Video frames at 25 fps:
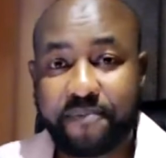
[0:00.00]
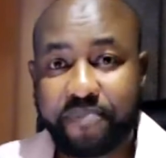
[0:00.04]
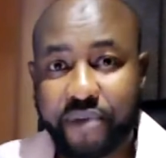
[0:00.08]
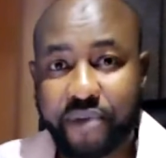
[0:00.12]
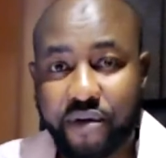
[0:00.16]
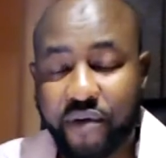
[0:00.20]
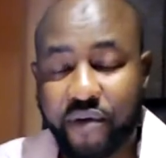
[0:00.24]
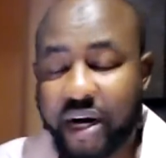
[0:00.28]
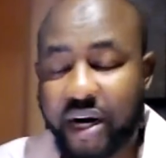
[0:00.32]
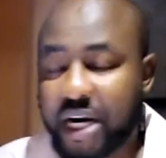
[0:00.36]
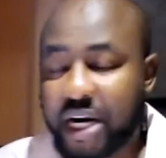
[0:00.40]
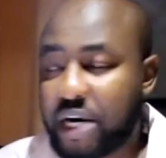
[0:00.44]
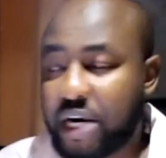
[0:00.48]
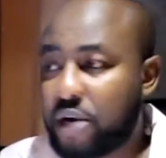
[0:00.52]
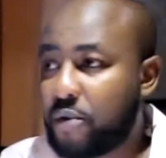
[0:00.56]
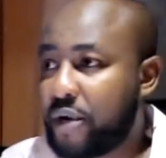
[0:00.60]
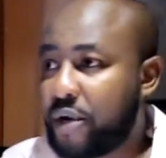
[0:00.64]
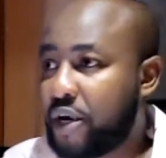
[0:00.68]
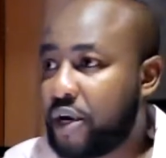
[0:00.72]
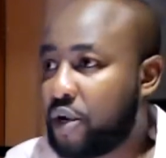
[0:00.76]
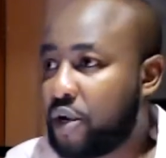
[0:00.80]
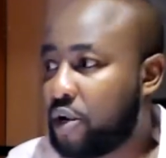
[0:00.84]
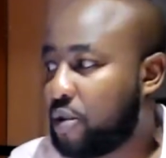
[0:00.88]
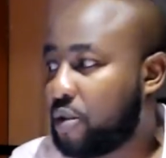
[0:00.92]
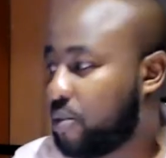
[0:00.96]
Right now we
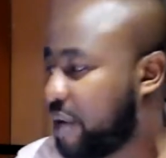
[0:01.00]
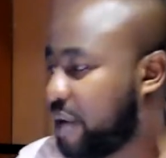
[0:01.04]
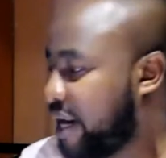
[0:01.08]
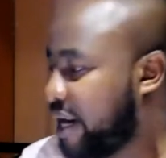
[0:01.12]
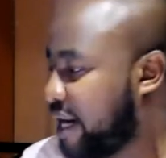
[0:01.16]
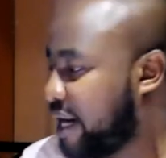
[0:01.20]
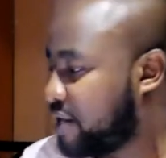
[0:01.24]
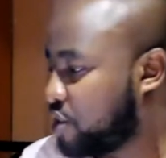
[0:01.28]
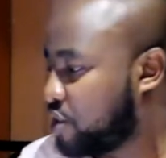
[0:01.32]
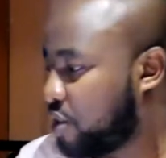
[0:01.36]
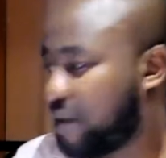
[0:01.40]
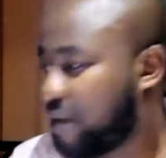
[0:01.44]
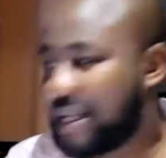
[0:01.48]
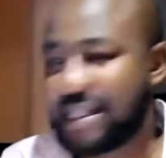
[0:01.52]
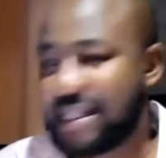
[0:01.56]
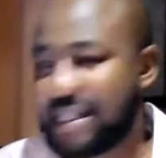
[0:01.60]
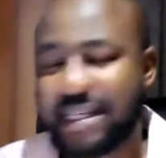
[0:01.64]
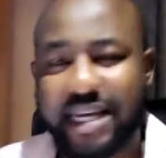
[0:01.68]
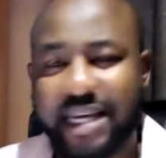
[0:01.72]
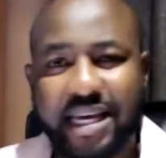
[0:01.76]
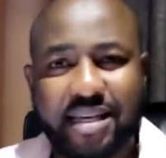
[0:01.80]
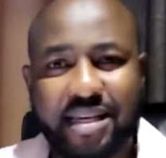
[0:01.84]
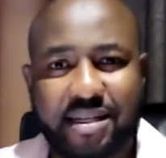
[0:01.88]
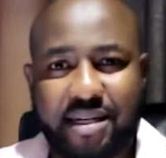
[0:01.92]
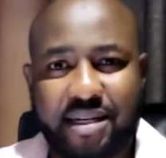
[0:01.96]
know we are towards
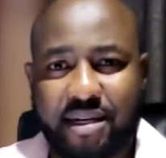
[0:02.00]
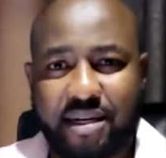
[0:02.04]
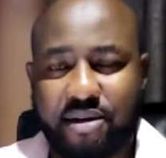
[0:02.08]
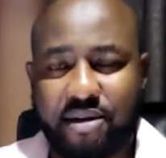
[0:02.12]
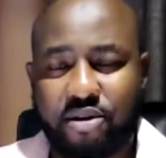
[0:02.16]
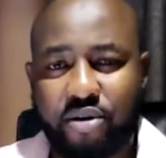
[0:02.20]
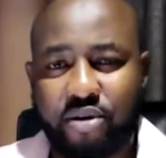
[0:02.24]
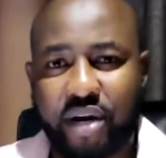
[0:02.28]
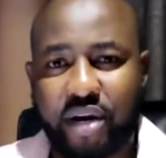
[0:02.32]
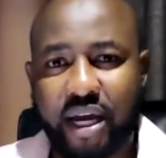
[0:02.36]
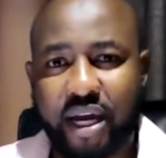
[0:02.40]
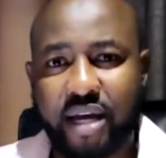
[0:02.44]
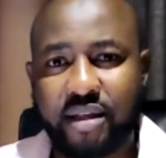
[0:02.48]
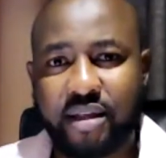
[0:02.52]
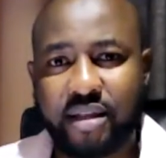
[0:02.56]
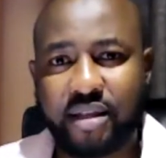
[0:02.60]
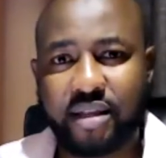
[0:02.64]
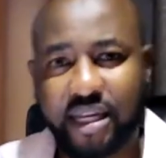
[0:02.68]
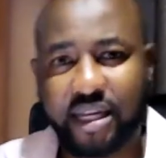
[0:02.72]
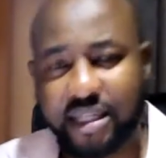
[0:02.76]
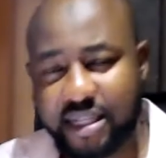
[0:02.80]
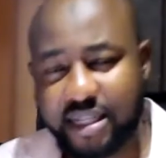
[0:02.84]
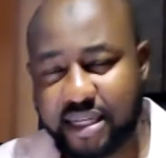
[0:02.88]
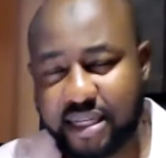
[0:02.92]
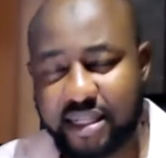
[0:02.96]
Easter, okay, the
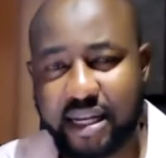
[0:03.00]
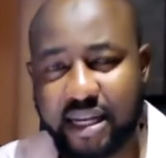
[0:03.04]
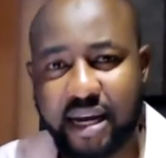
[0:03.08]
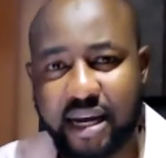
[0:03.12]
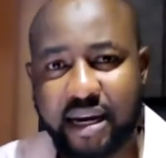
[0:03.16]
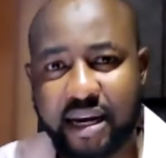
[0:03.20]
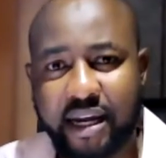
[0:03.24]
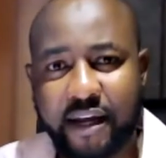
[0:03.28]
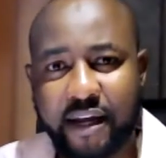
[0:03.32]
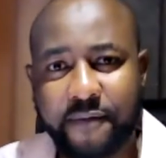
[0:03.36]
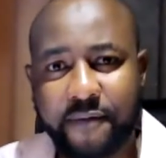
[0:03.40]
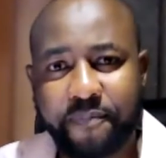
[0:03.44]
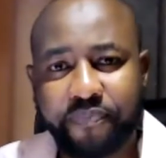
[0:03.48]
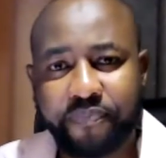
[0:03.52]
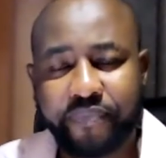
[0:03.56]
Easter Sunday.